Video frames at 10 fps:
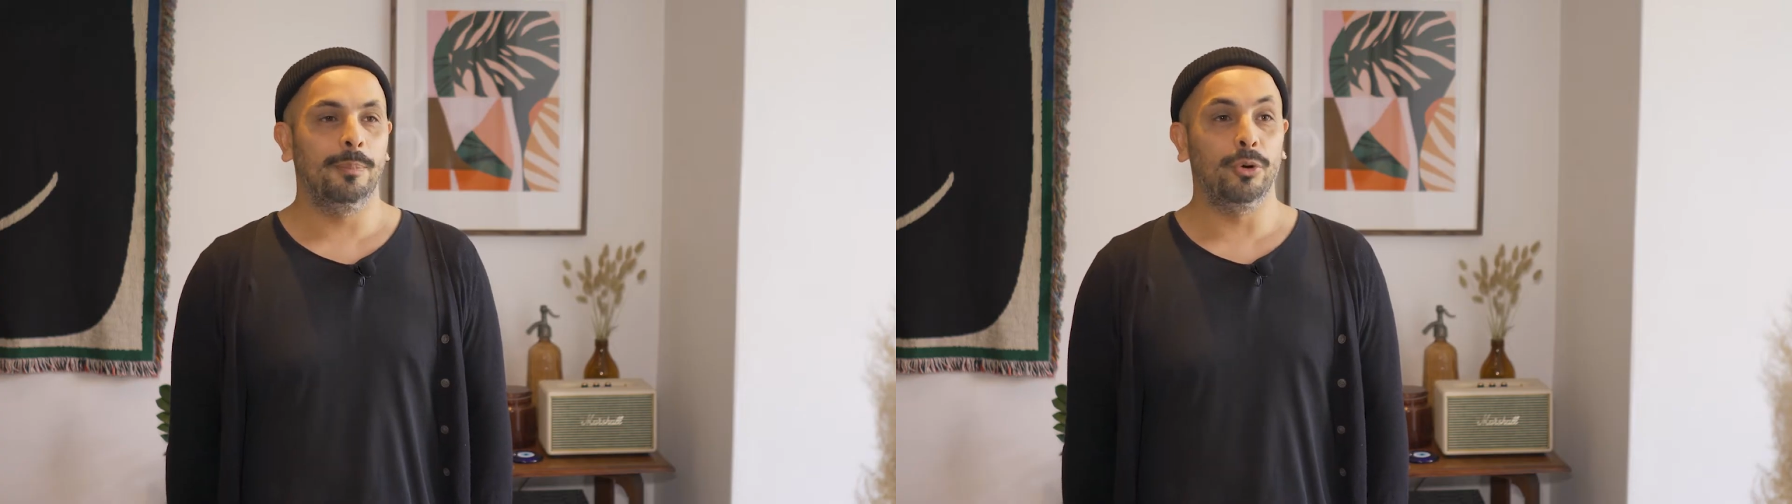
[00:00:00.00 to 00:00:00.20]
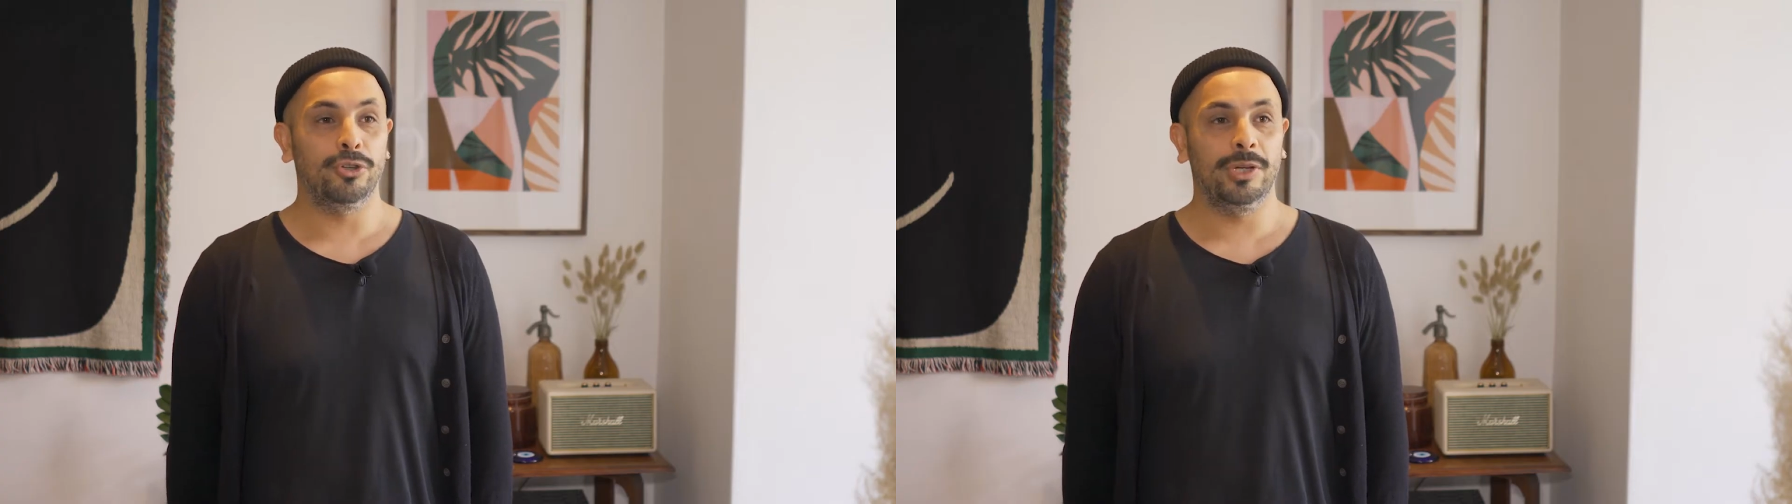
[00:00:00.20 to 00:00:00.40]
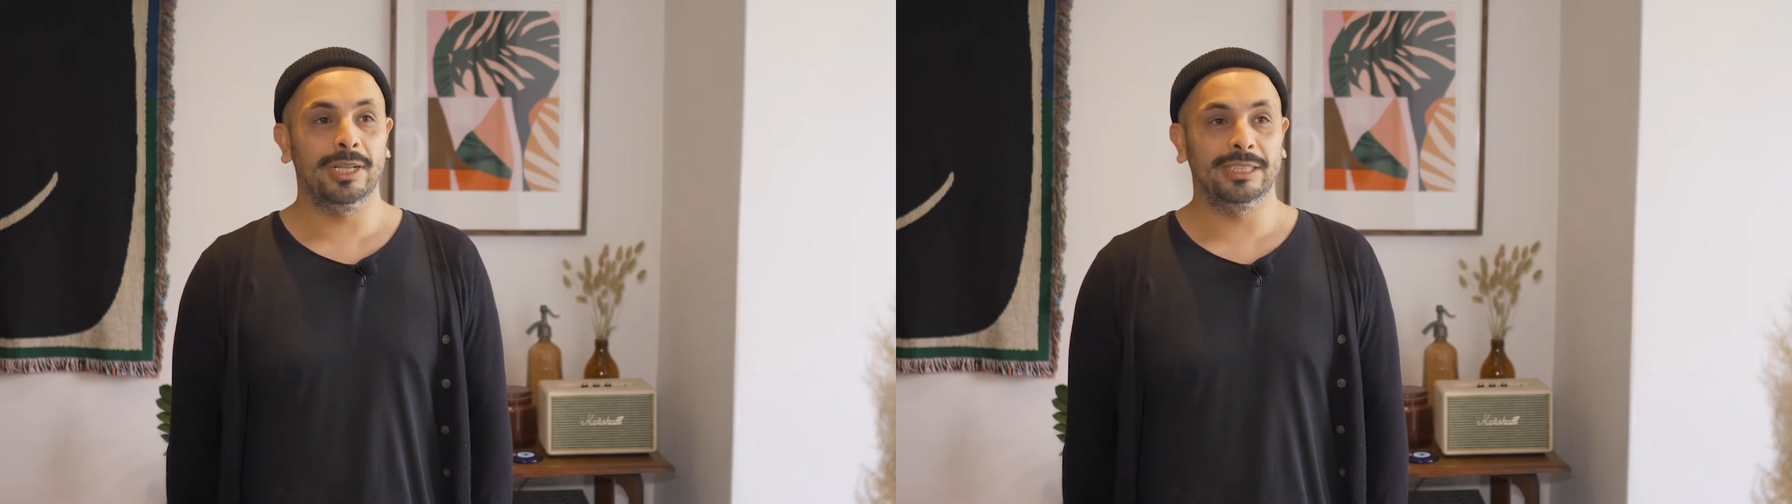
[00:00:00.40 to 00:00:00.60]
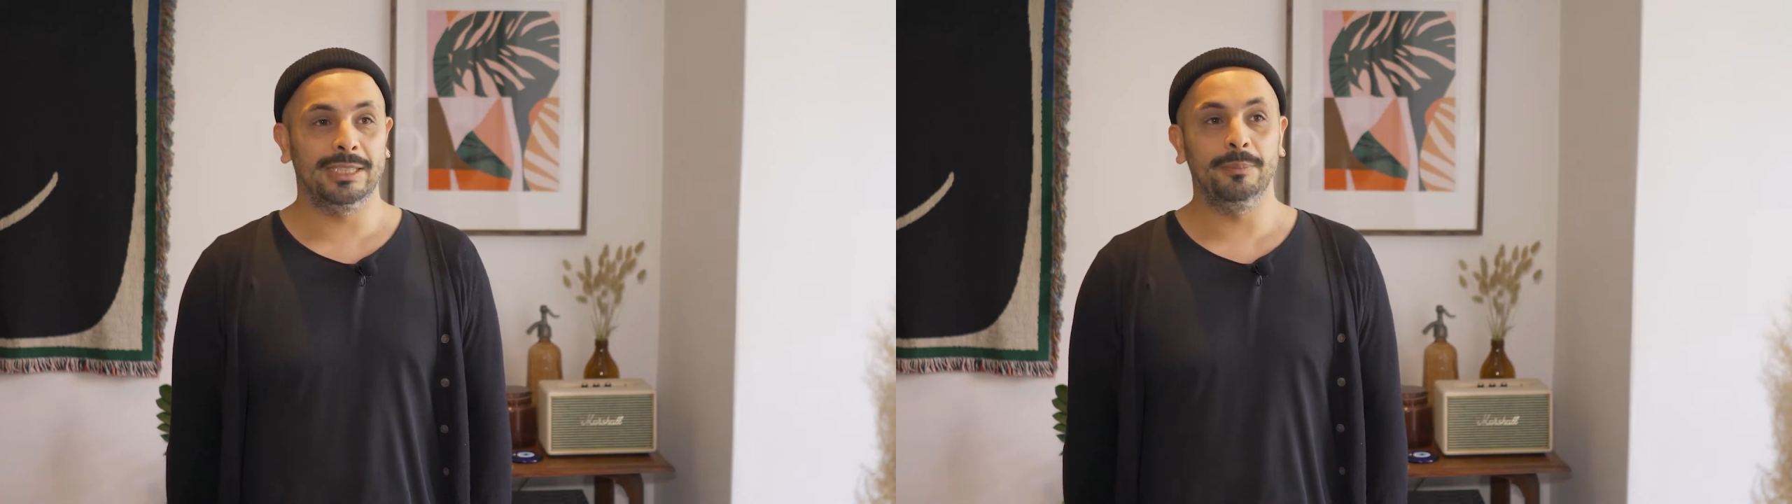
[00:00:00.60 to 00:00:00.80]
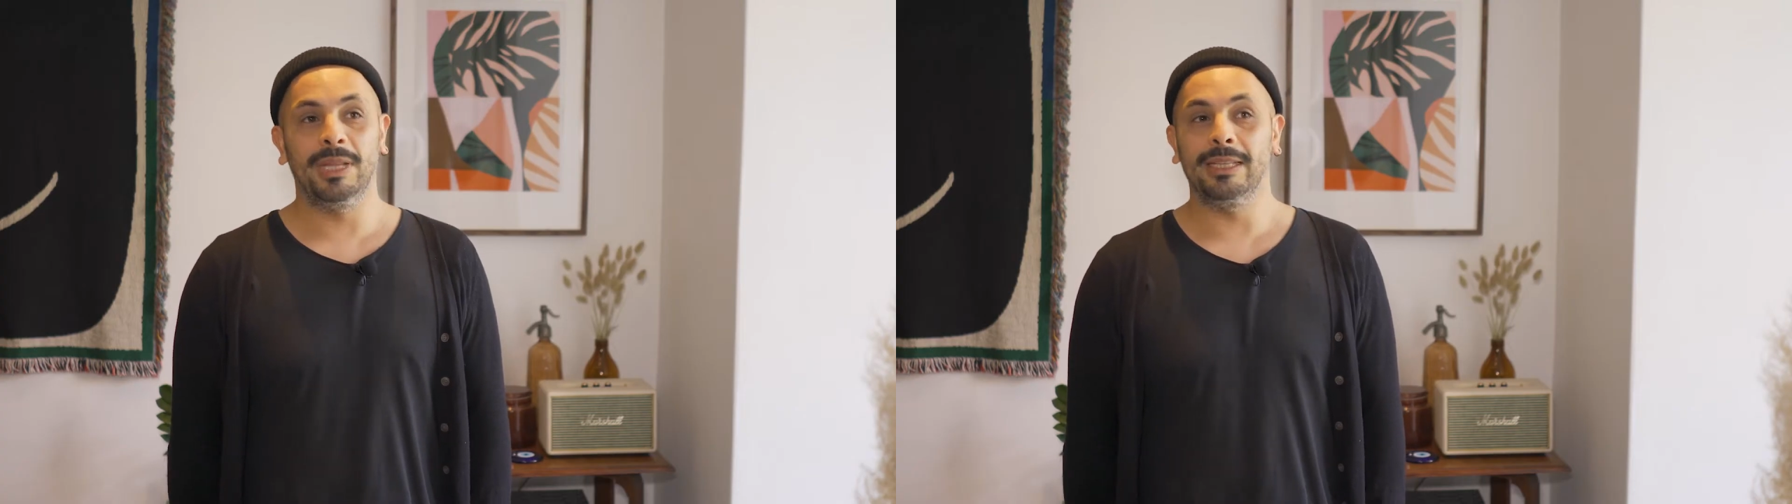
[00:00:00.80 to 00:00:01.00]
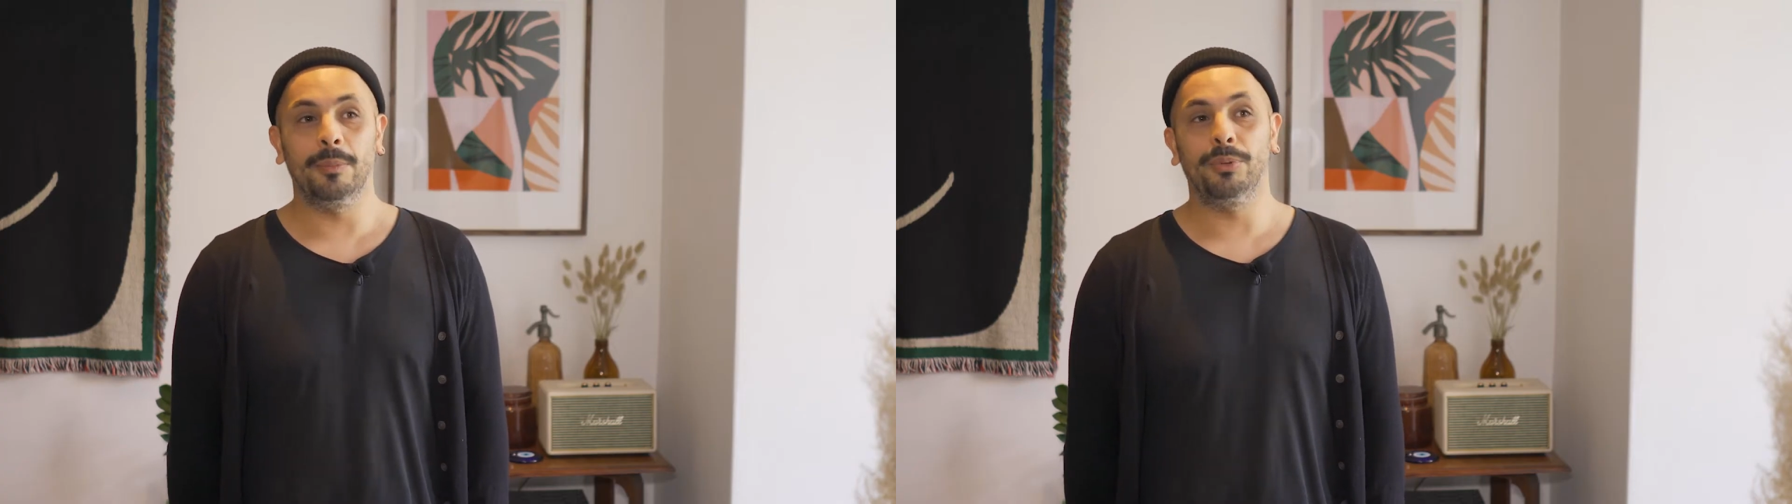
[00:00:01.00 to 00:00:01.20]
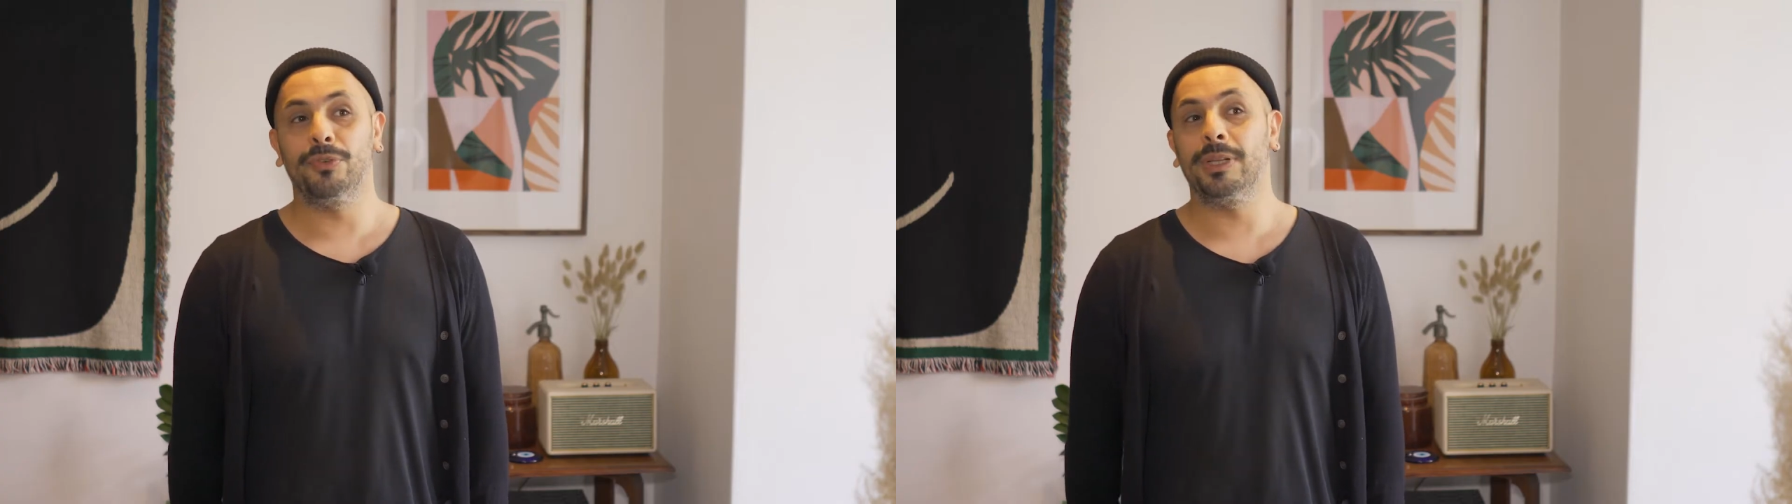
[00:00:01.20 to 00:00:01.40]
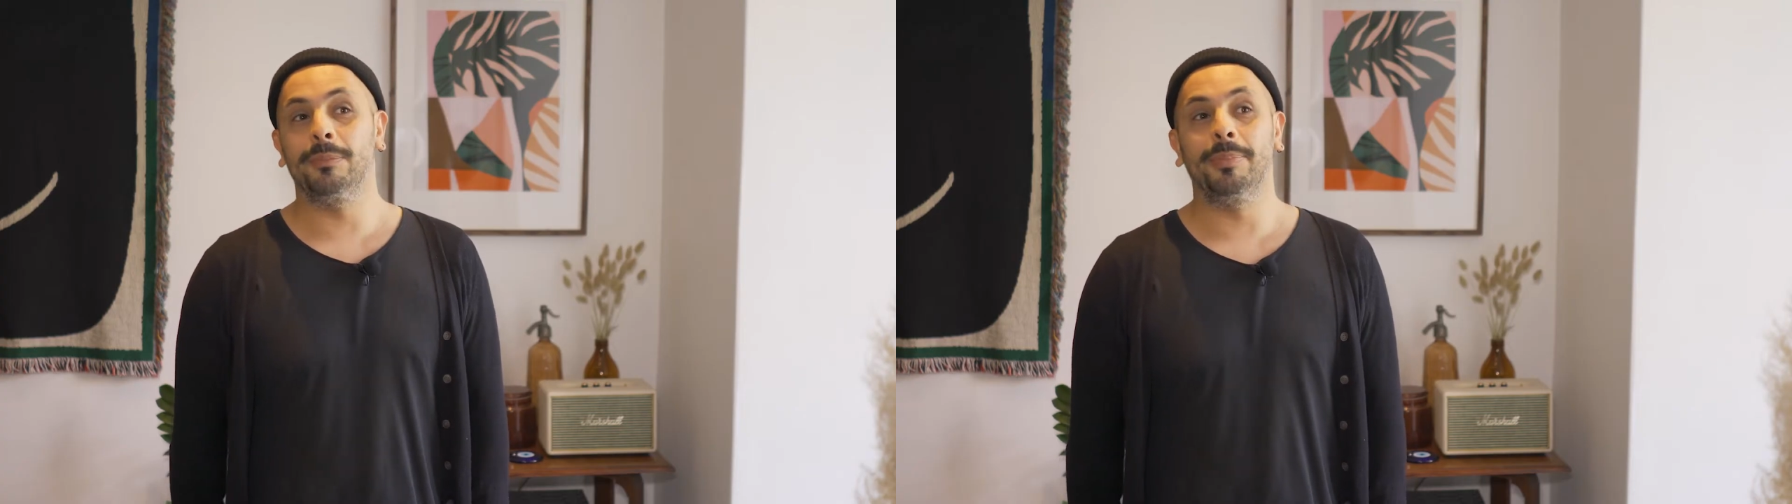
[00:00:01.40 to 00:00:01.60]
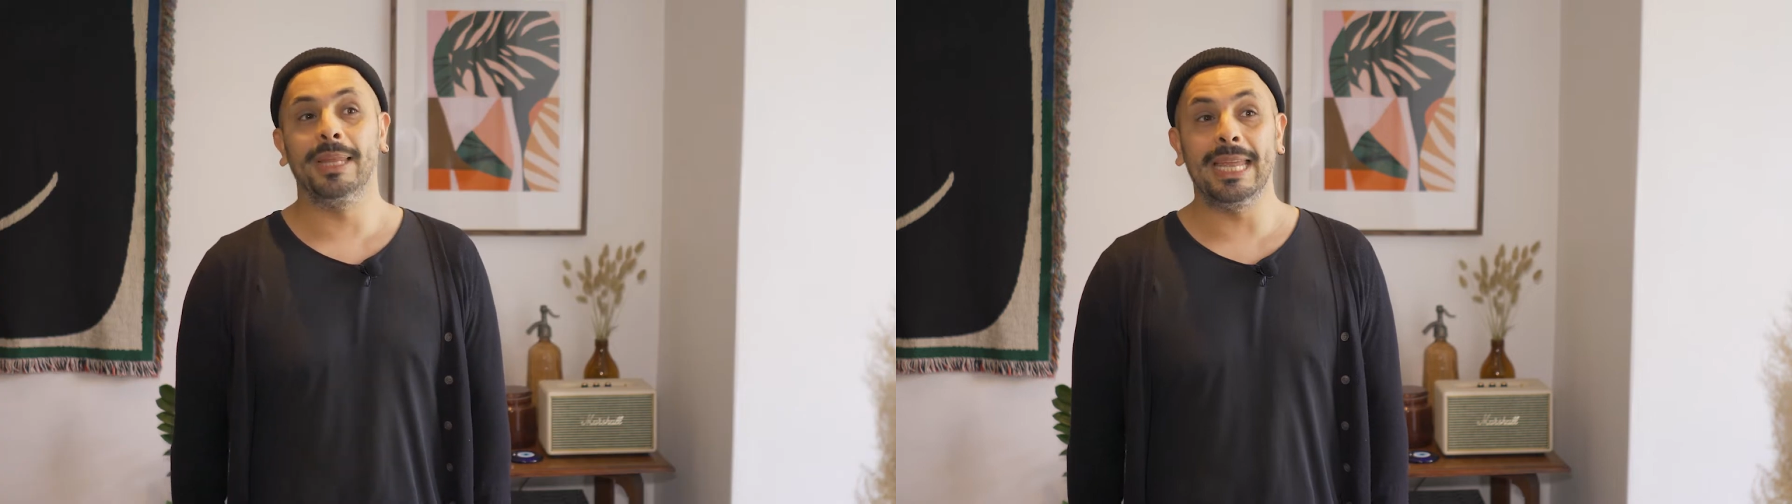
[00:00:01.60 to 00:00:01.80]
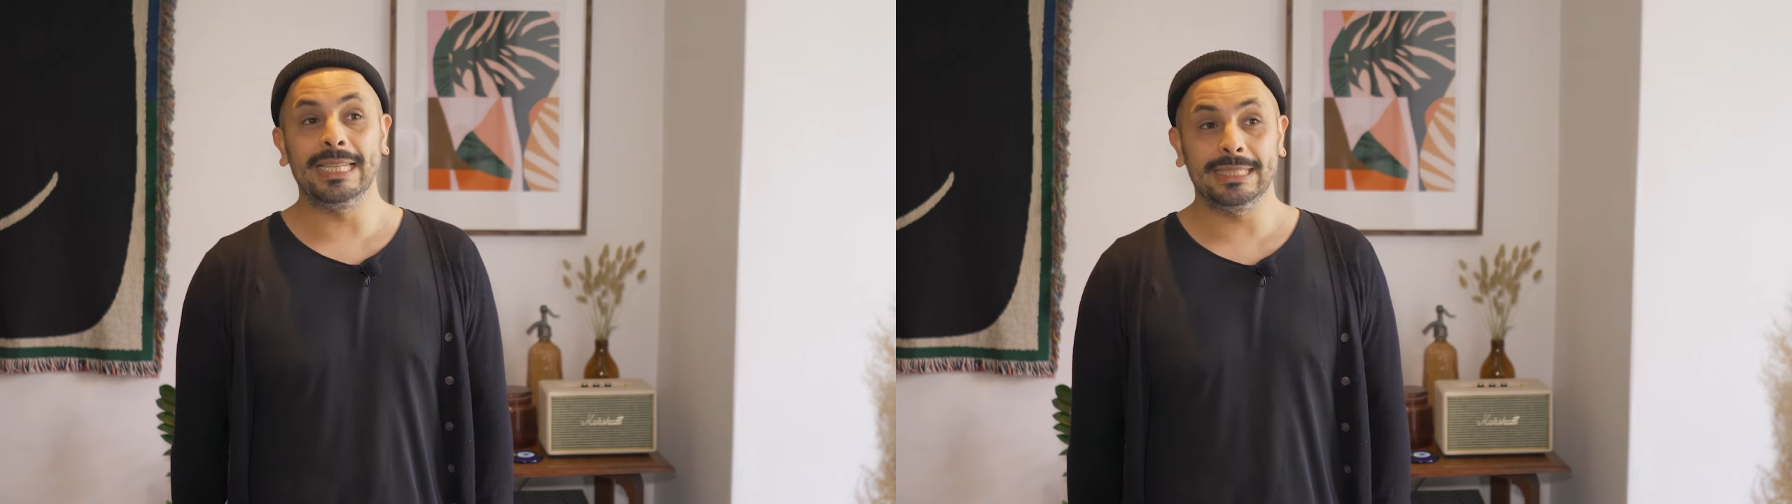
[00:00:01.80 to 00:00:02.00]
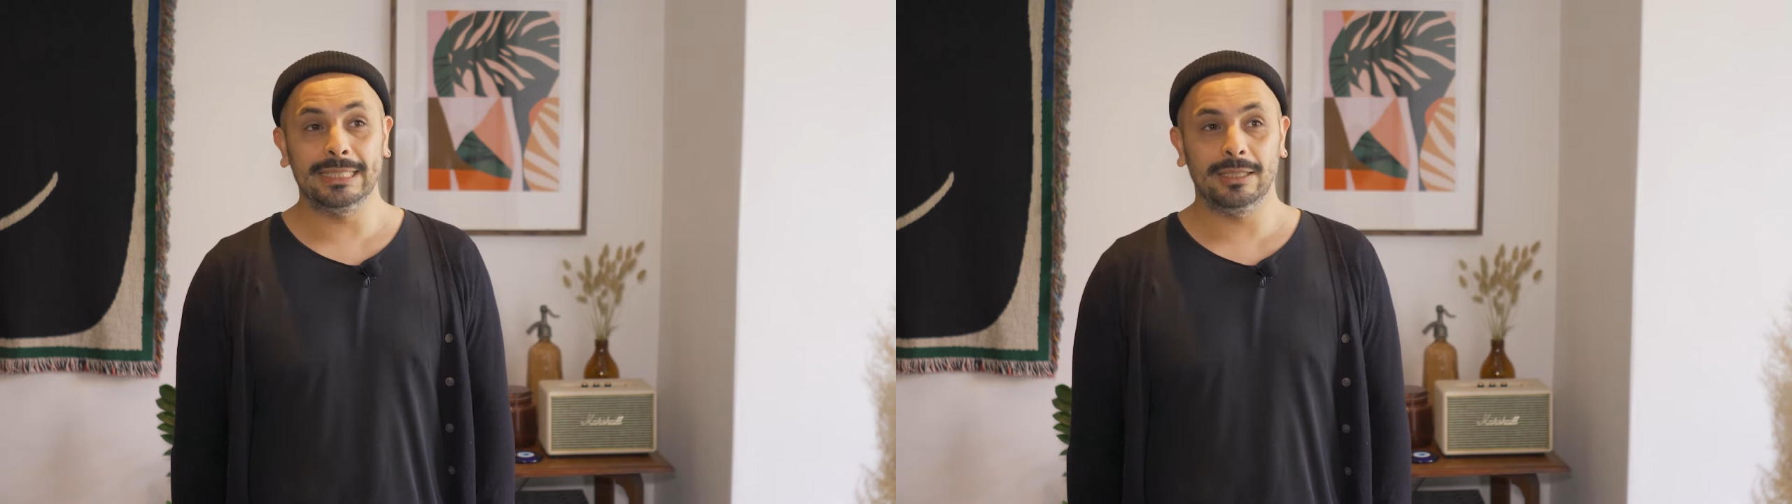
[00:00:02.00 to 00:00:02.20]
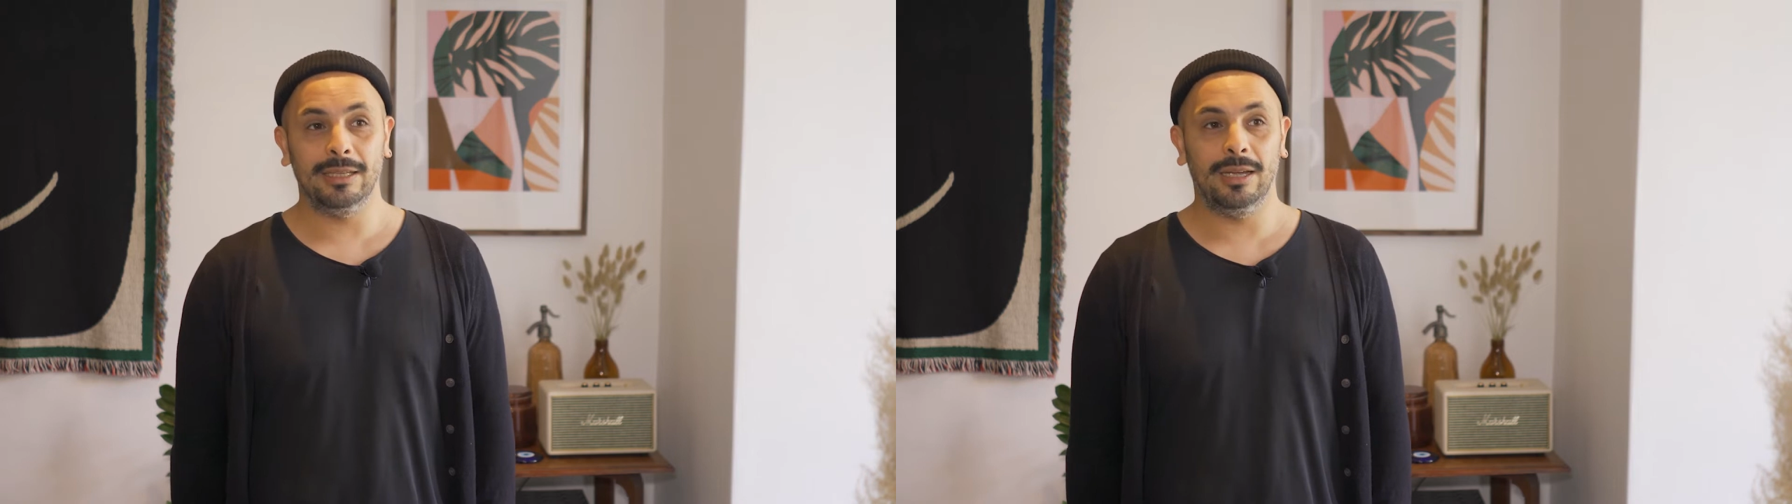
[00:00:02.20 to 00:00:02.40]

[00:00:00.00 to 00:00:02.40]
Portugal seemed like the perfect place